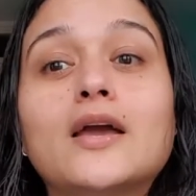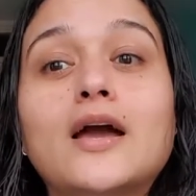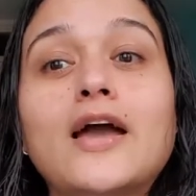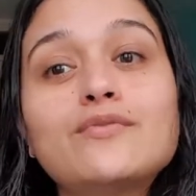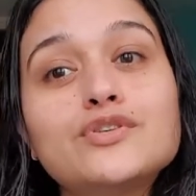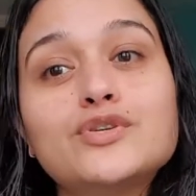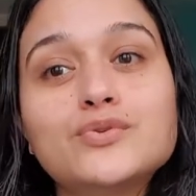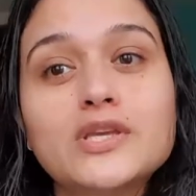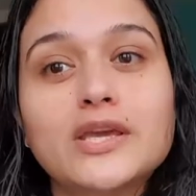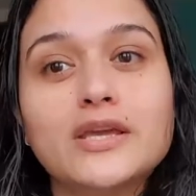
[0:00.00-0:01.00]
I was
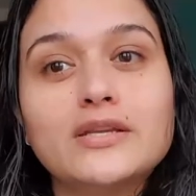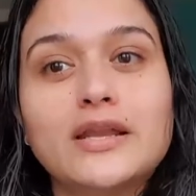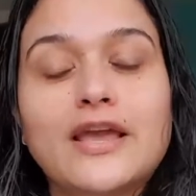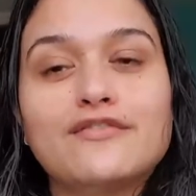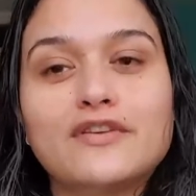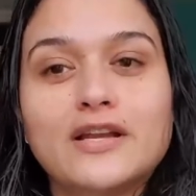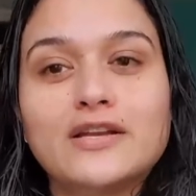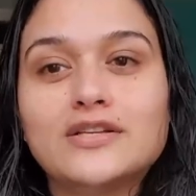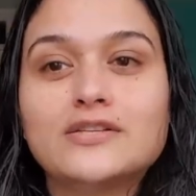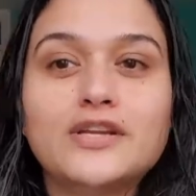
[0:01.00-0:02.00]
using it and I felt
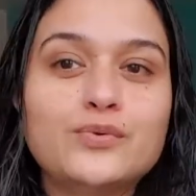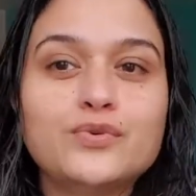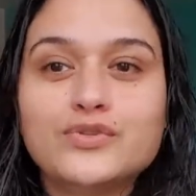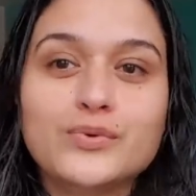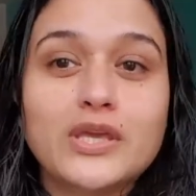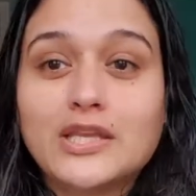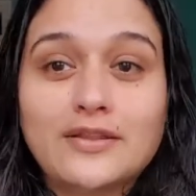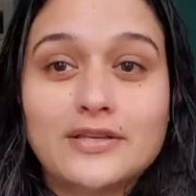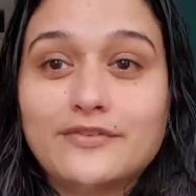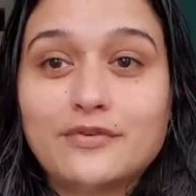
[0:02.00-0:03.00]
it, it was doing
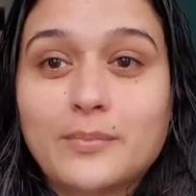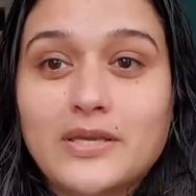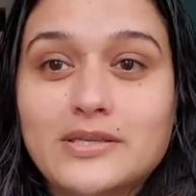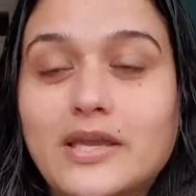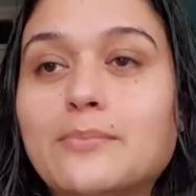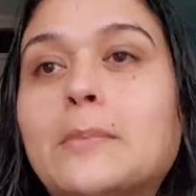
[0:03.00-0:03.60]
nothing for my skin.